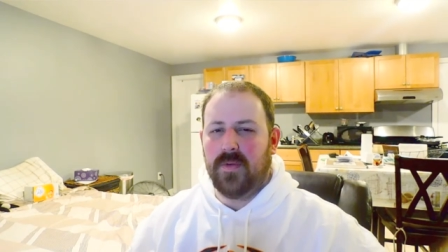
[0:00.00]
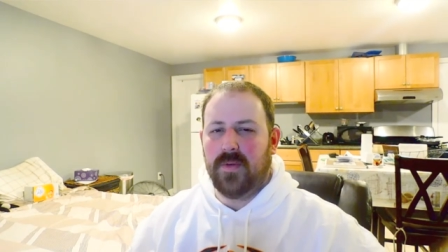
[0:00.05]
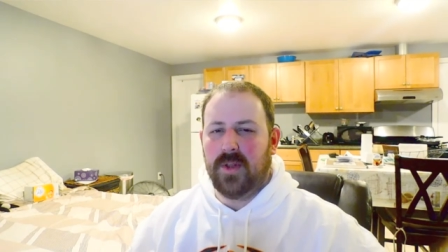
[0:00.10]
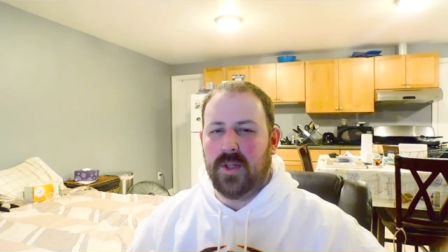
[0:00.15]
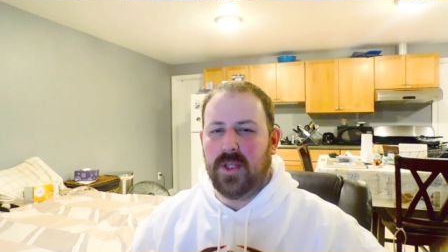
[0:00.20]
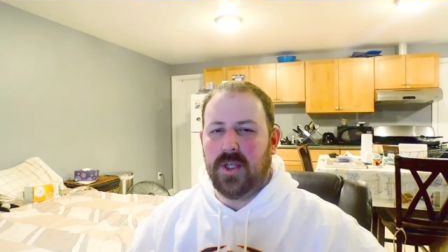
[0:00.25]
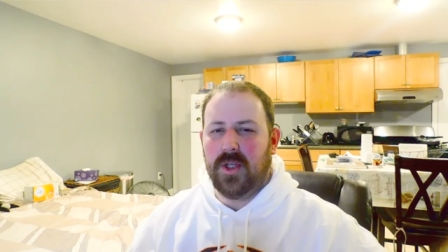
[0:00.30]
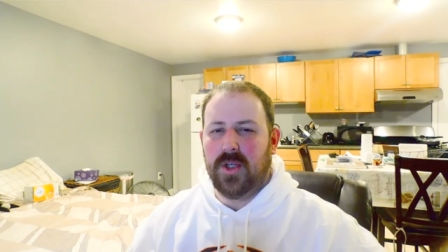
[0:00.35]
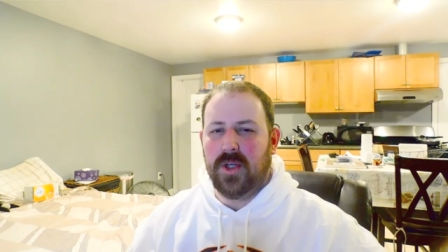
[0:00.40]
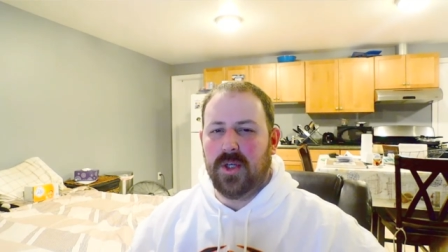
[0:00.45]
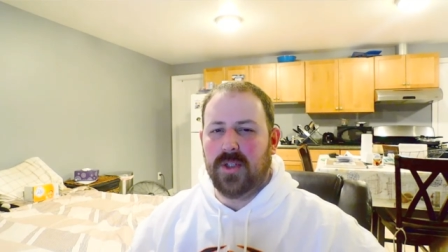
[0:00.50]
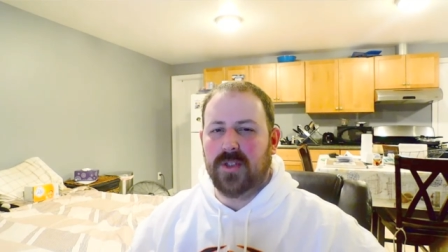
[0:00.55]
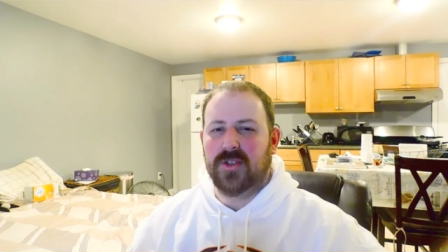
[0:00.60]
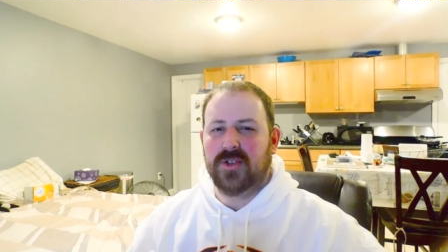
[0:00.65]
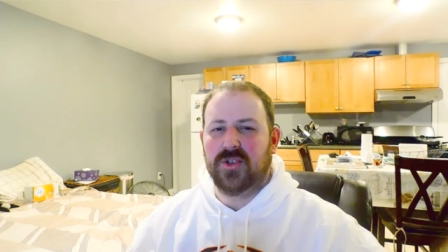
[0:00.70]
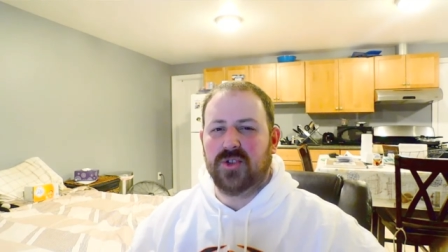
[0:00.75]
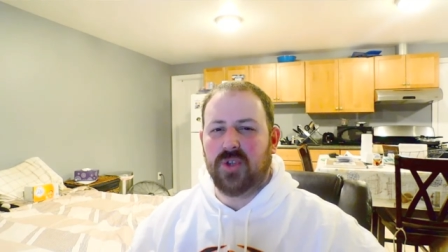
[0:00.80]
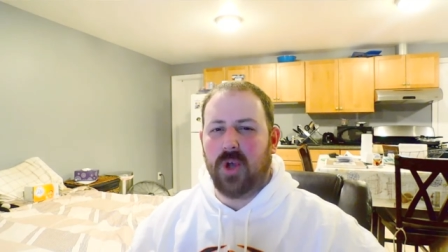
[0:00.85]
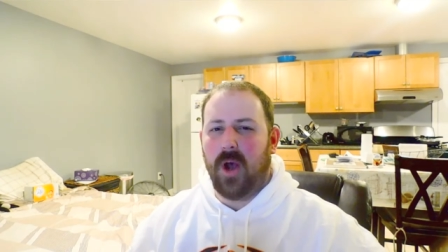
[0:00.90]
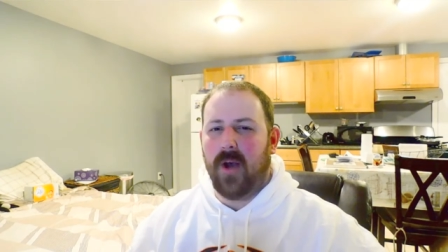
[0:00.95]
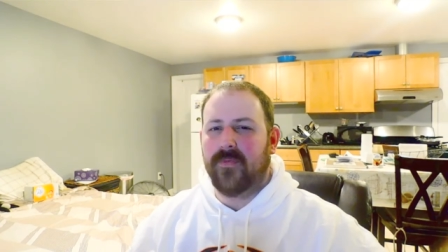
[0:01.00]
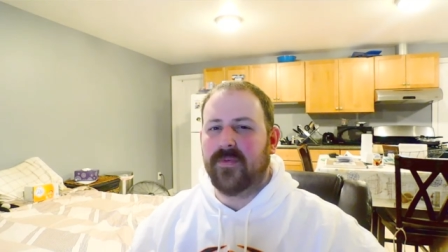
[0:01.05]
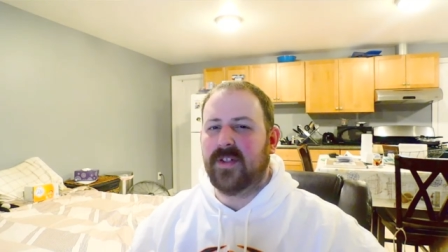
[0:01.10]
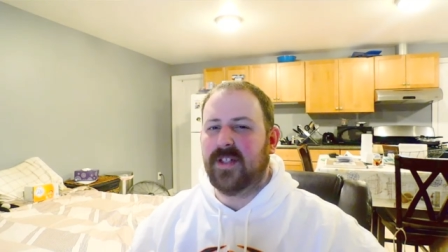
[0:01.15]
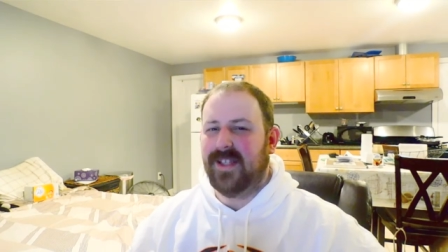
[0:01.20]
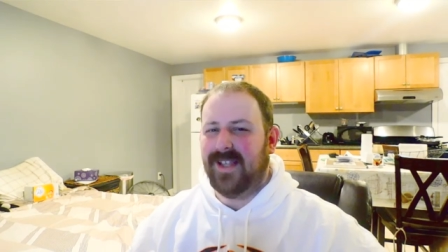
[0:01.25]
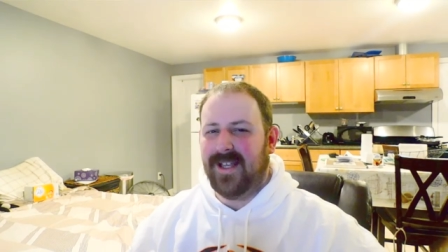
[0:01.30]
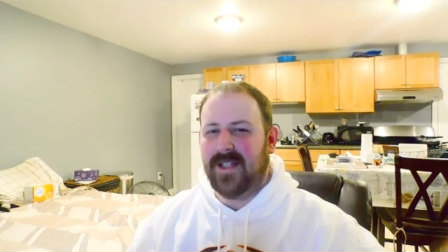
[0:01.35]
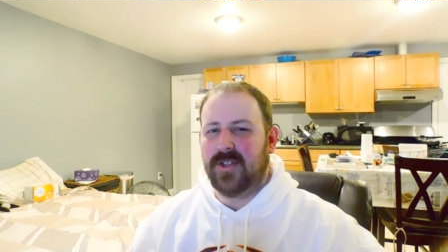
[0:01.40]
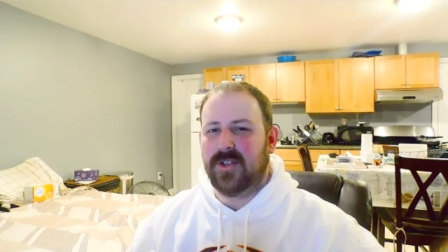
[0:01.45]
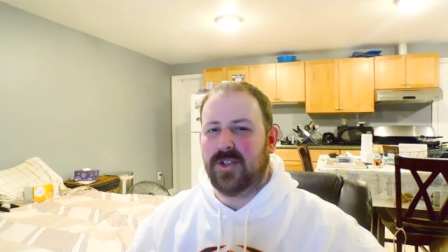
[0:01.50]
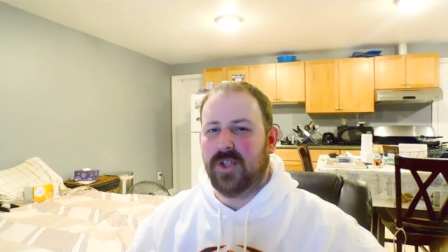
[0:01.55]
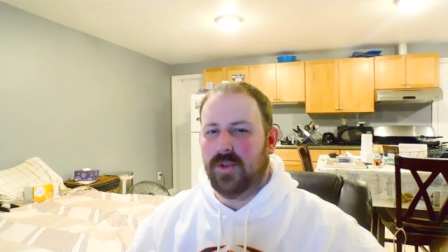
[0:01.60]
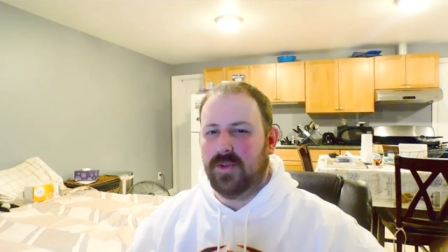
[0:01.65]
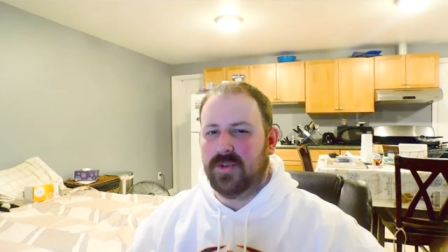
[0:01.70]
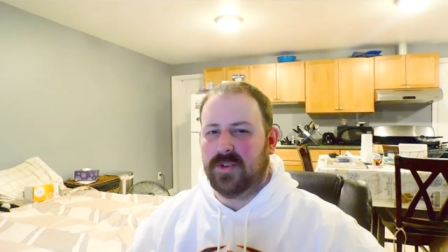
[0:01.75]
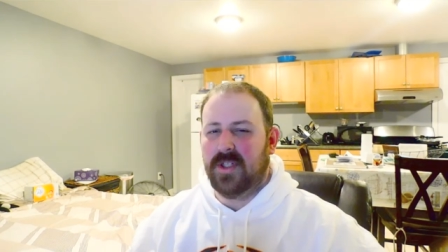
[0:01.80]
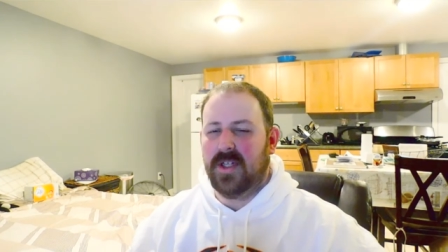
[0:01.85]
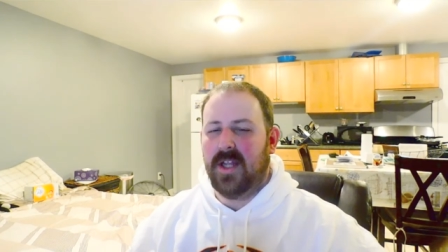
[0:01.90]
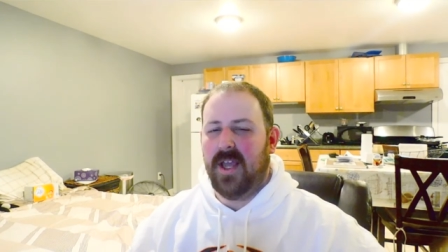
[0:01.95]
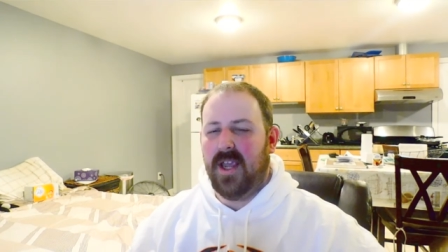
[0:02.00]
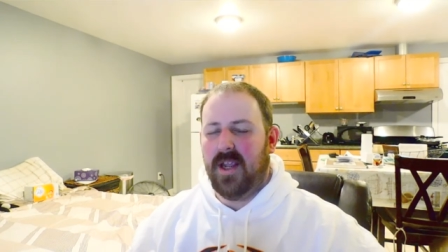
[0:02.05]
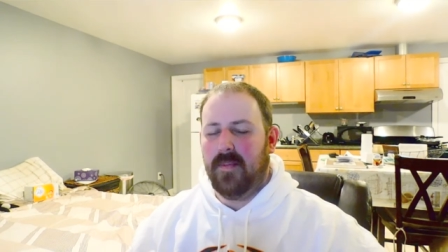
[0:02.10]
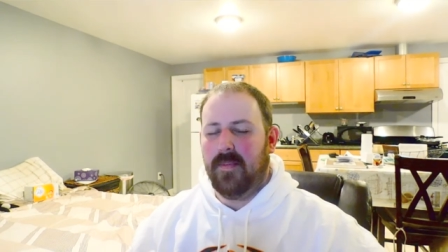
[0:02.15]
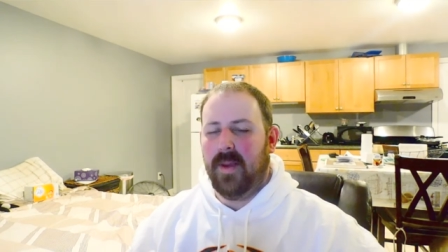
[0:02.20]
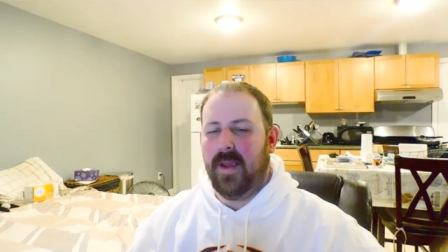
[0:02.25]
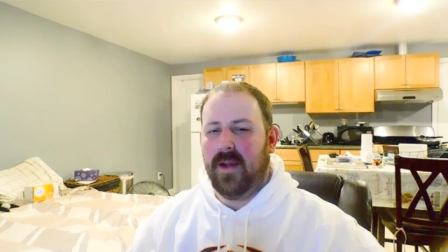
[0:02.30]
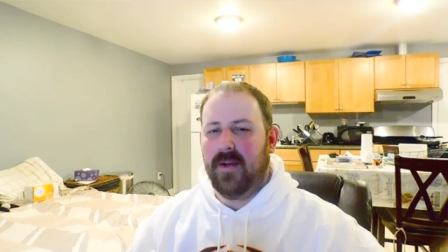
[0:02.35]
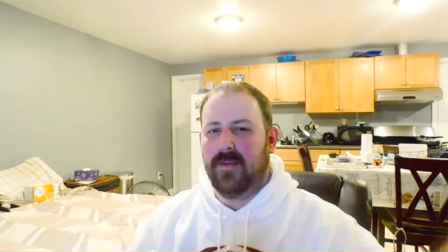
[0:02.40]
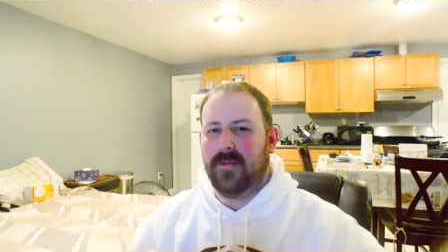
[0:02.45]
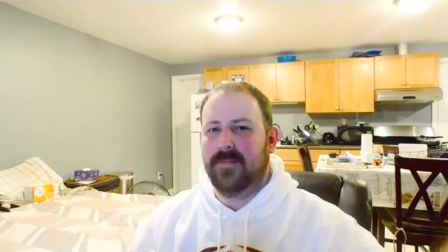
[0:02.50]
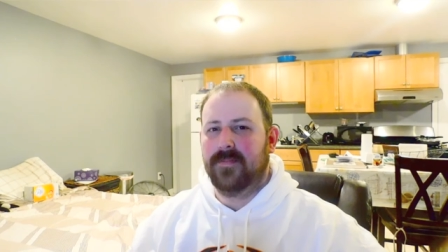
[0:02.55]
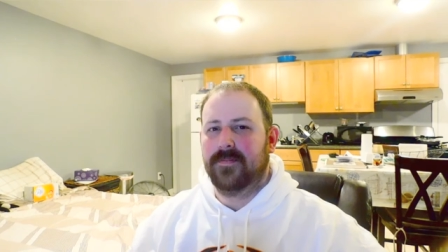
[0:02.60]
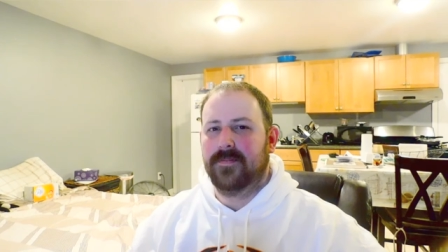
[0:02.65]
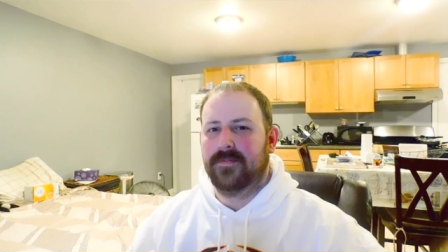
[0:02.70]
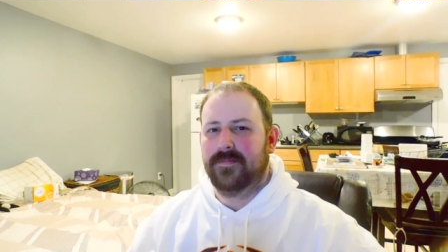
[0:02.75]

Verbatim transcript: really good soft yet toasted egg bagel.